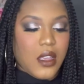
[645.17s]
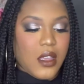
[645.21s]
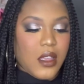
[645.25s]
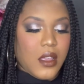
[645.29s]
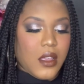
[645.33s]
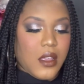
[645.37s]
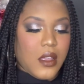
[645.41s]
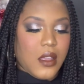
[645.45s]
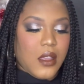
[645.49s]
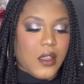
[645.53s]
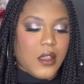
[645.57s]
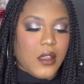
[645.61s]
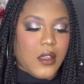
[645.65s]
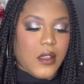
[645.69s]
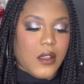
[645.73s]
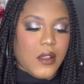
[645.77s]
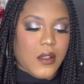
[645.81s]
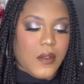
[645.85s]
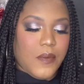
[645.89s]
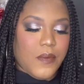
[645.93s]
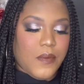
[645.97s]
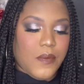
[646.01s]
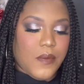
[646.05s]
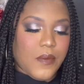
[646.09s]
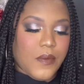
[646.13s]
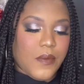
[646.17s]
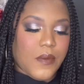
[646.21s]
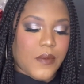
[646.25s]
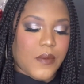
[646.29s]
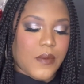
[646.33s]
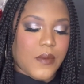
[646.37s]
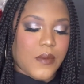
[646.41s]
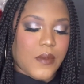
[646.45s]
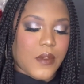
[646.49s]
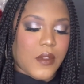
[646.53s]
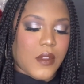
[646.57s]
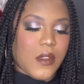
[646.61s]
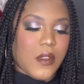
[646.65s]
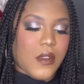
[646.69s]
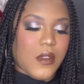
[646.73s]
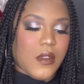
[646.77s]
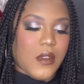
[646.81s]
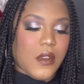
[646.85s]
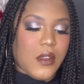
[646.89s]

No one is speaking in this clip.